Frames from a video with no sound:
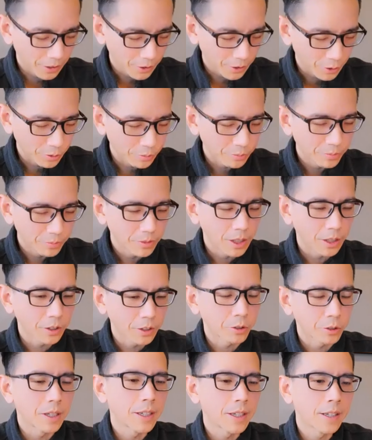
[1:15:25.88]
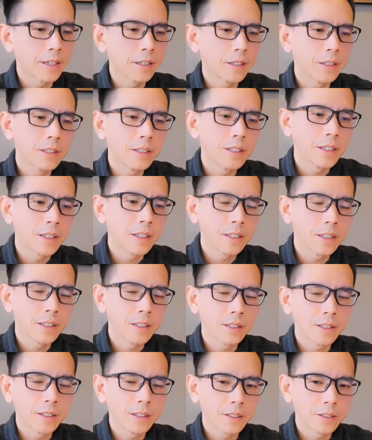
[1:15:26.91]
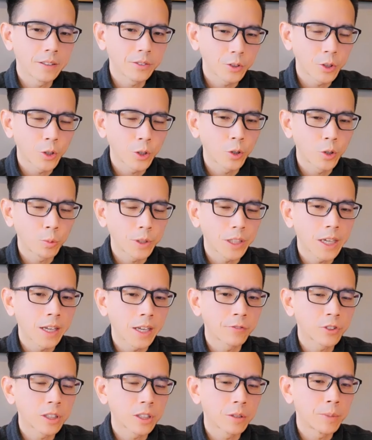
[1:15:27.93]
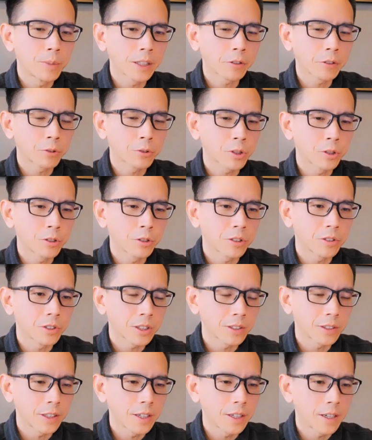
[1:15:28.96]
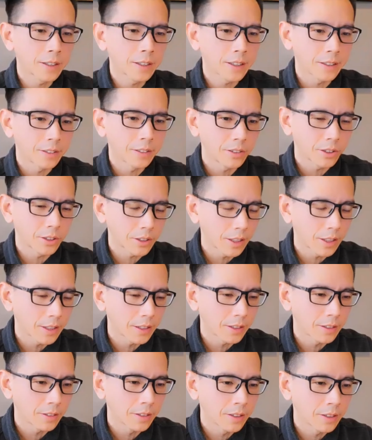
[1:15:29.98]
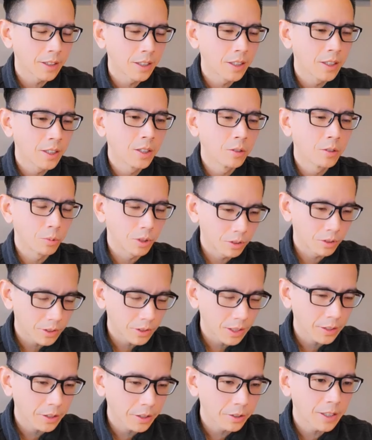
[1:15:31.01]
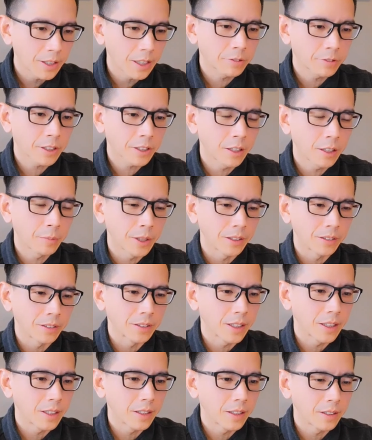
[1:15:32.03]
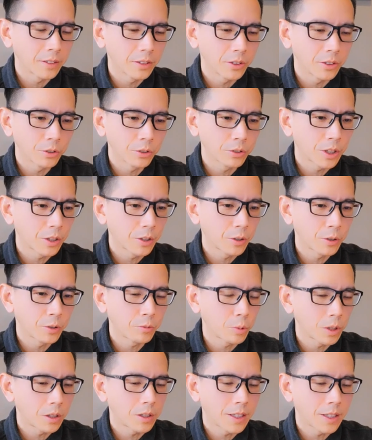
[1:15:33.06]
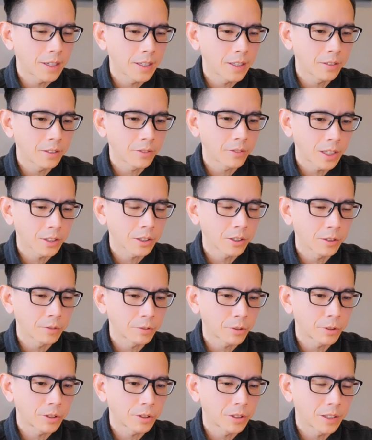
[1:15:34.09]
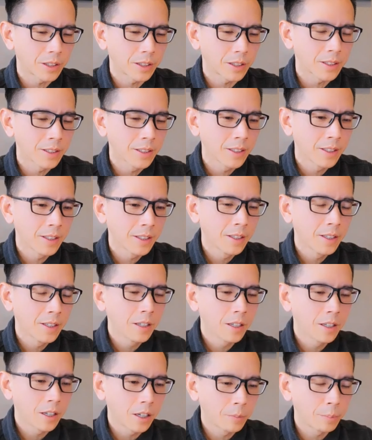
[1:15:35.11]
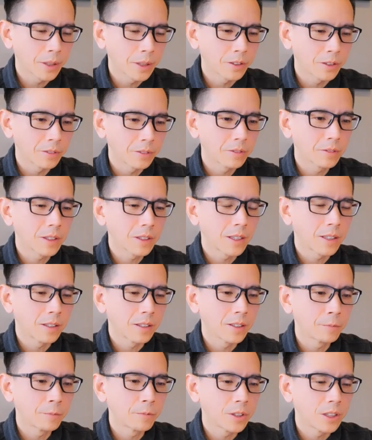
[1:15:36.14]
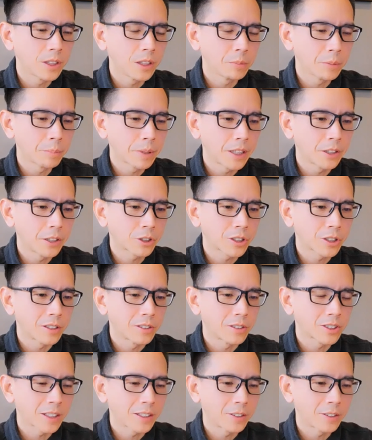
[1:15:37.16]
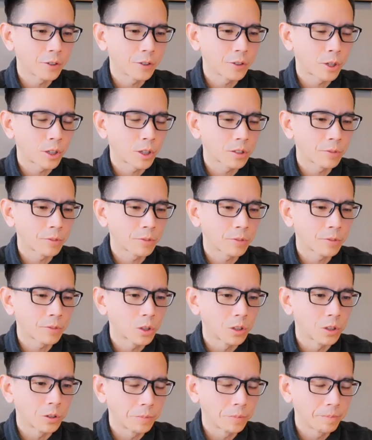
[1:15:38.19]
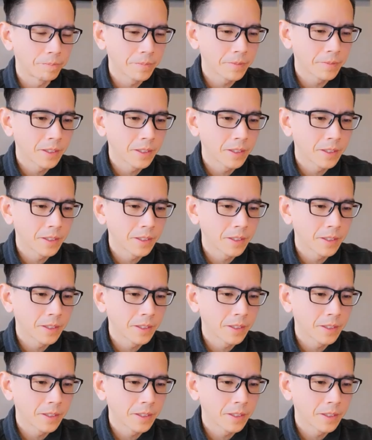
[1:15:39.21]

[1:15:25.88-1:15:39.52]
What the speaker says: thank you. Thank you. I know we have some microsurgeons in the audience, and well, thank you guys for coming. And well, I thank you for helping lymphedema patients in your parts of the world.